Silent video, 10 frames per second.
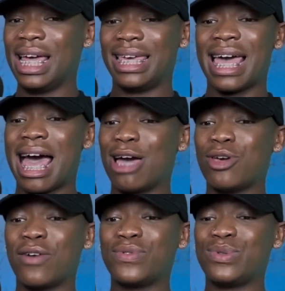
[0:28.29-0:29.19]
yeah, you
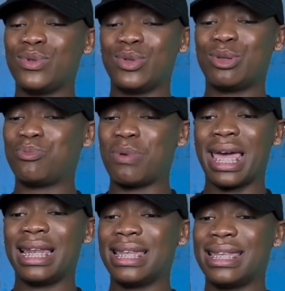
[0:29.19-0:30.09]
have to
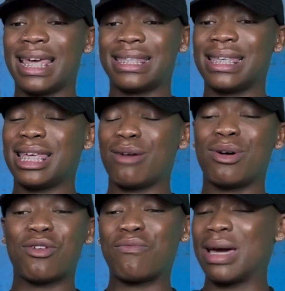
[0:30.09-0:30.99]
spend a certain
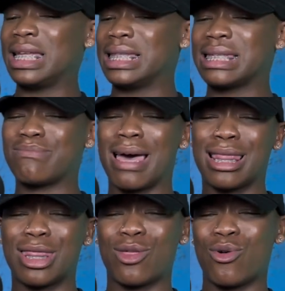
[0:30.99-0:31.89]
amount of money this month,